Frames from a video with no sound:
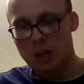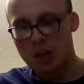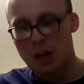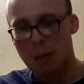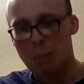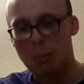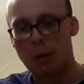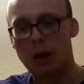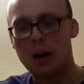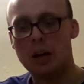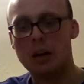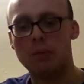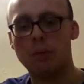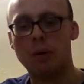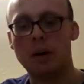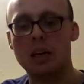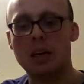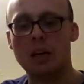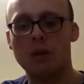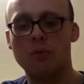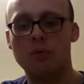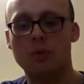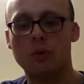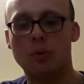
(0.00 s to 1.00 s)
And by the
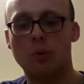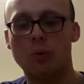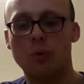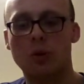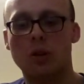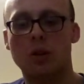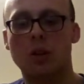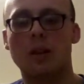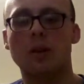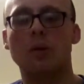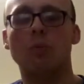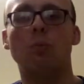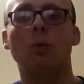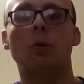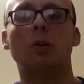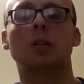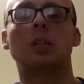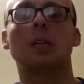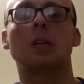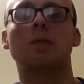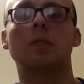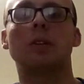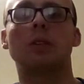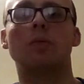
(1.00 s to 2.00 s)
way, if you're still
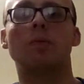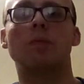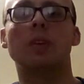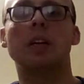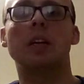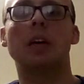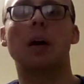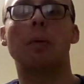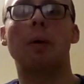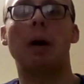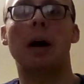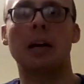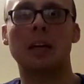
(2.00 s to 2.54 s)
watching this video,